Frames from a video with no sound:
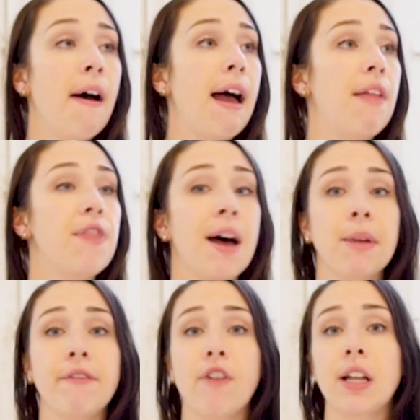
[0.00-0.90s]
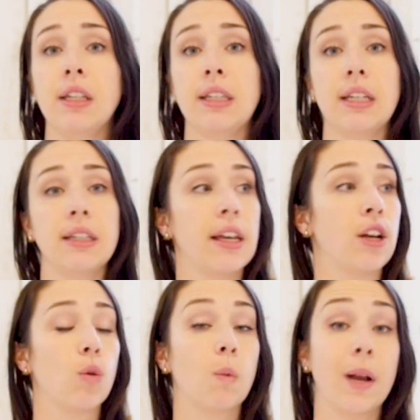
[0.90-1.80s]
And that, my friends, is like
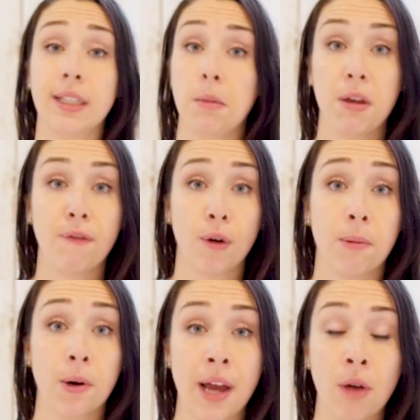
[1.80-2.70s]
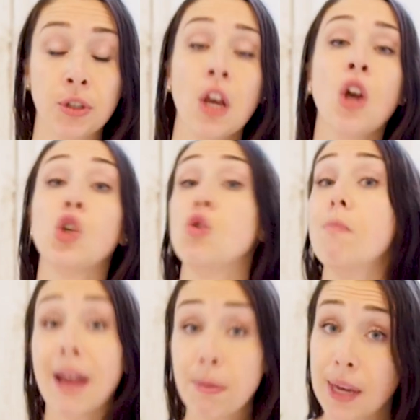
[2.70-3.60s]
a recipe for burnout. You
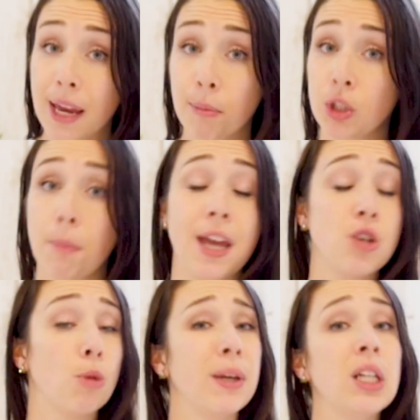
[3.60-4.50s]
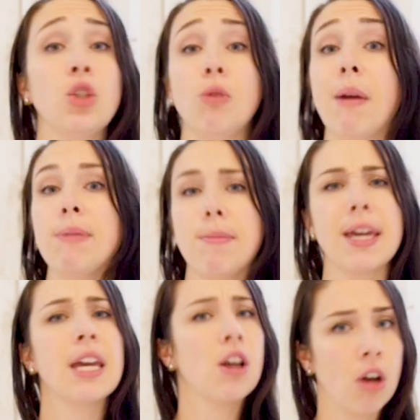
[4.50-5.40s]
might be able to pay your bills, you might be
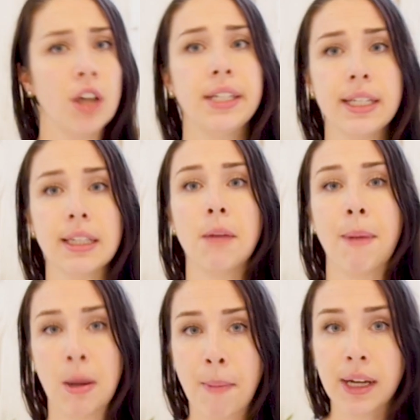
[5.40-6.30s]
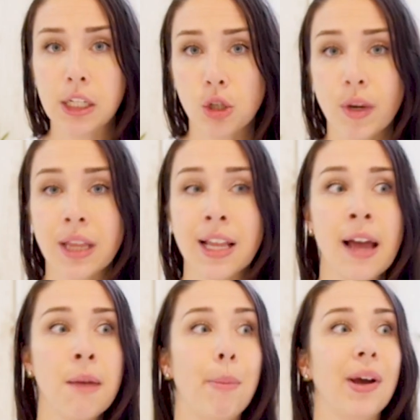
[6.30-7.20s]
making a decent amount of money doing
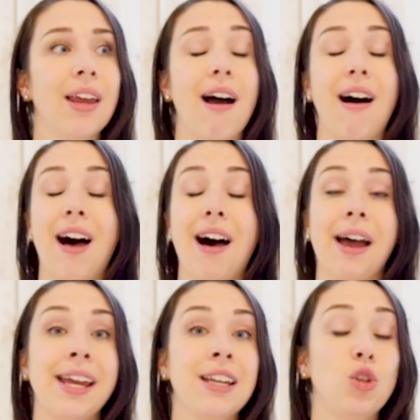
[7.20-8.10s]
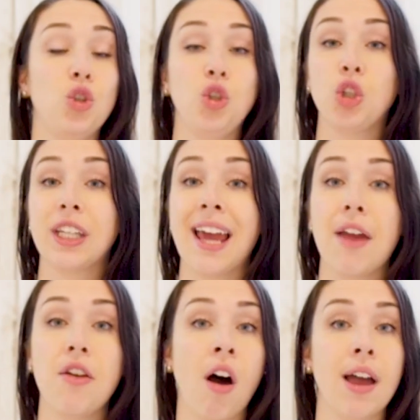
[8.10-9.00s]
that, but I
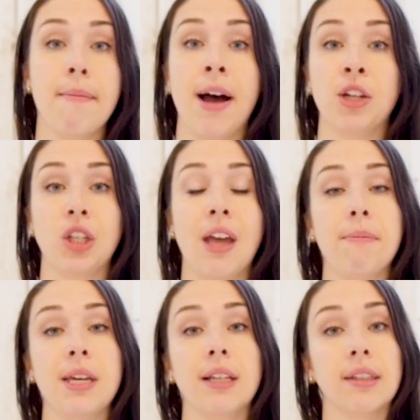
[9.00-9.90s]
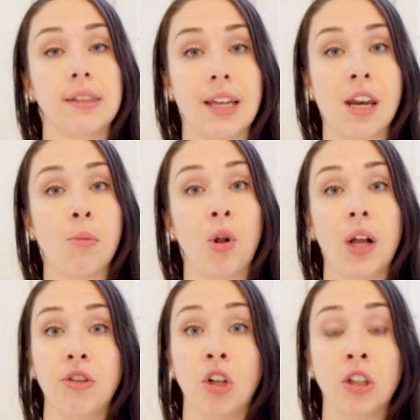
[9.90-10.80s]
cannot imagine that being sustainable
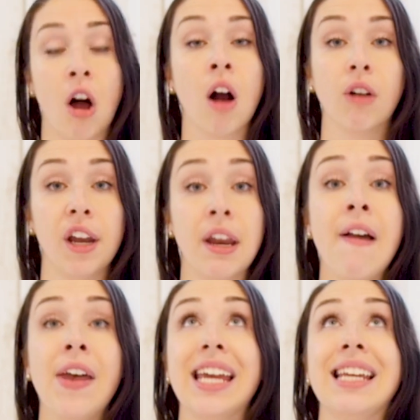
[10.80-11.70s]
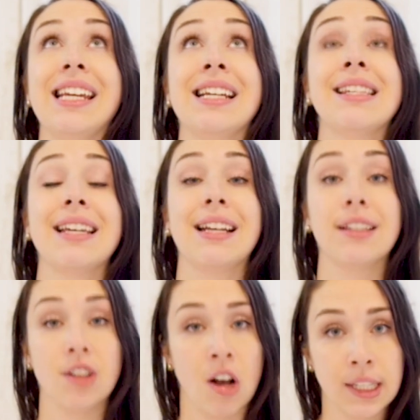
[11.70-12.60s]
in the long run. It is
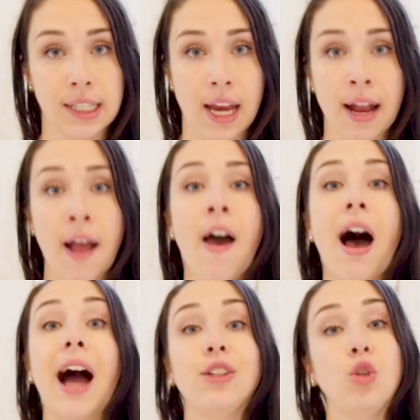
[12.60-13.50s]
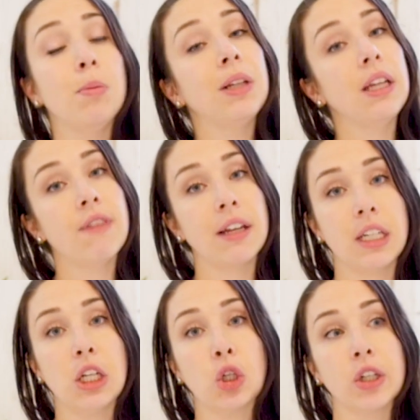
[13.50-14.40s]
exhausting. I do believe that
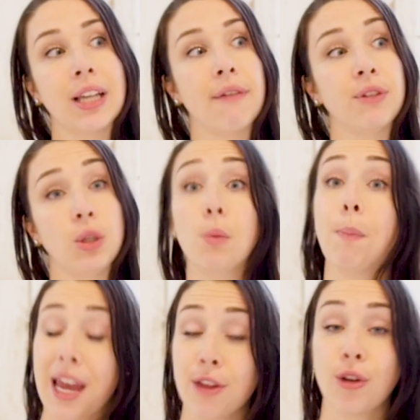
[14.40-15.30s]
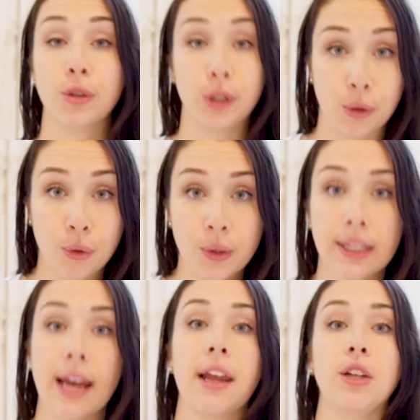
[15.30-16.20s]
teachers have to pay their dues,
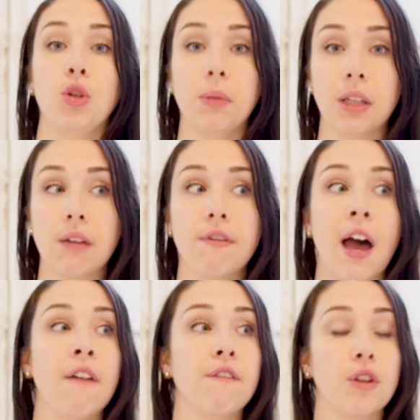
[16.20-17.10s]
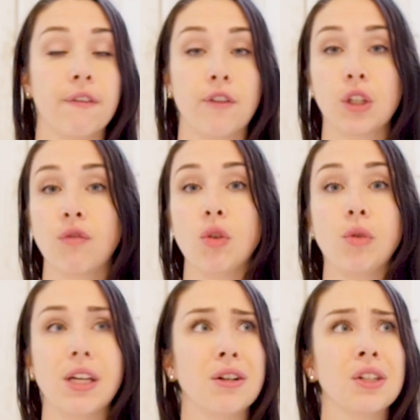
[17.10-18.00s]
and I do believe that for the first few
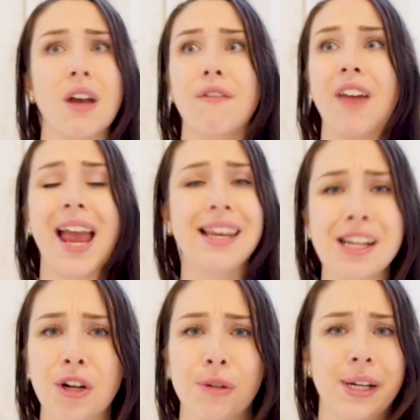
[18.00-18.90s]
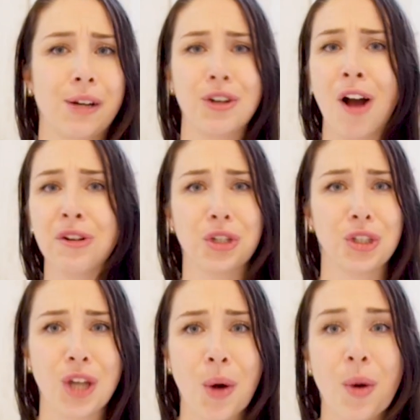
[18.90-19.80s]
years of any career, not
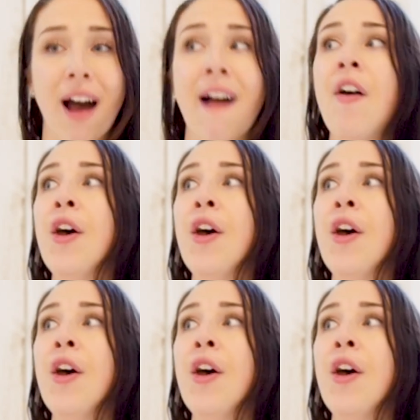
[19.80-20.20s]
just yoga,